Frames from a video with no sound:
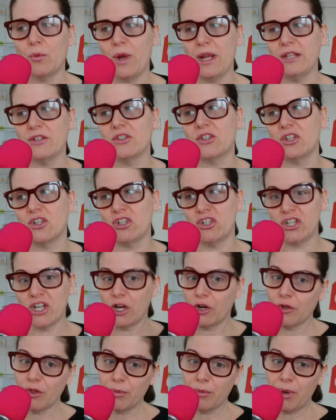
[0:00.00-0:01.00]
ways to
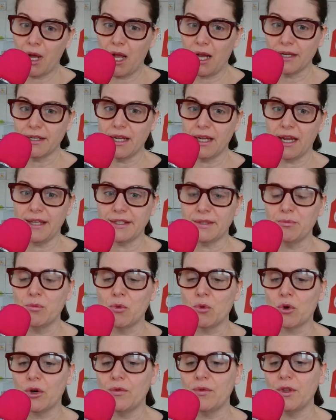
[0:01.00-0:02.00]
share the podcast,
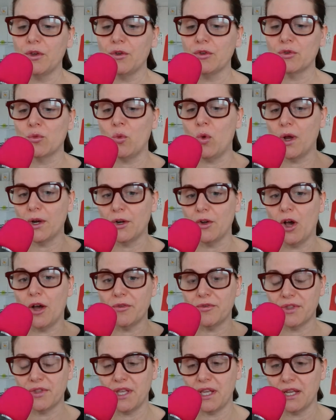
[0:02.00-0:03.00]
more of those
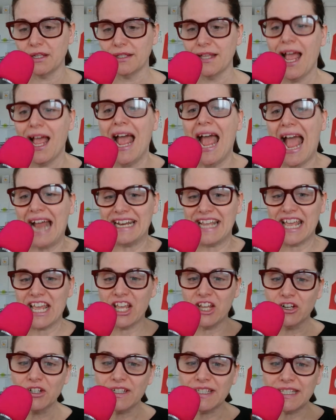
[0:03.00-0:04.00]
one-off things. And
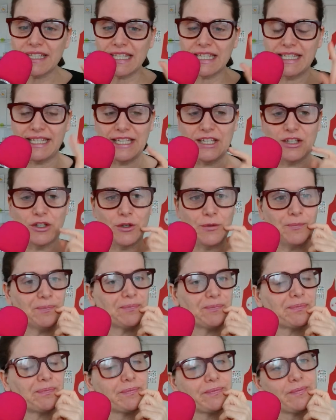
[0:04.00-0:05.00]
here's the deal.
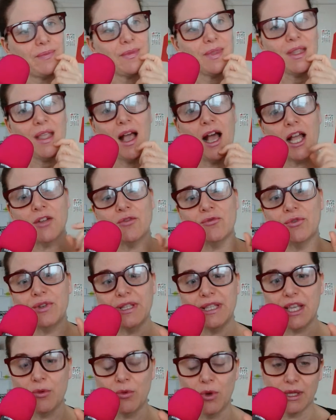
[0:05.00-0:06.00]
I
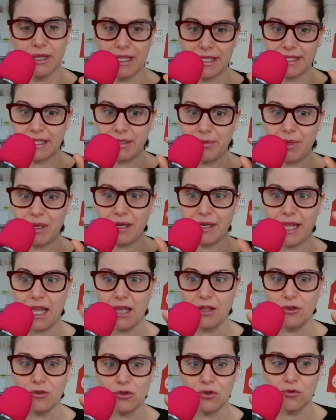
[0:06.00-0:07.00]
really want this to be in
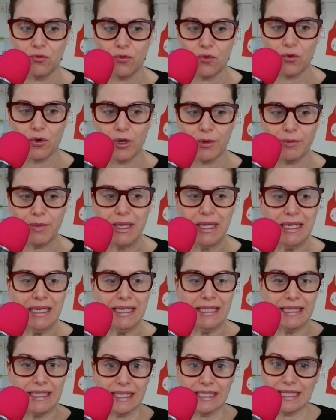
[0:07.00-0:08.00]
calendar form
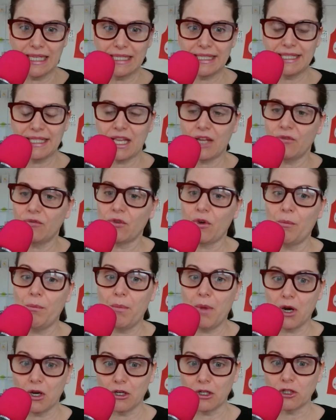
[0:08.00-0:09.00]
that, let's say for
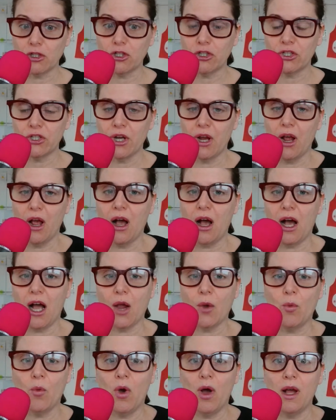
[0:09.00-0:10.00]
March, I
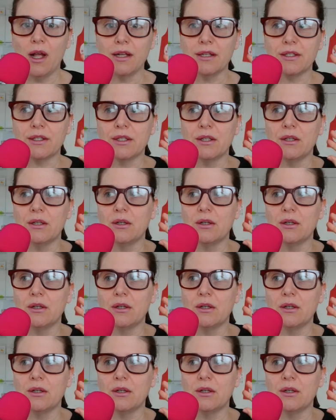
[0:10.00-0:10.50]
want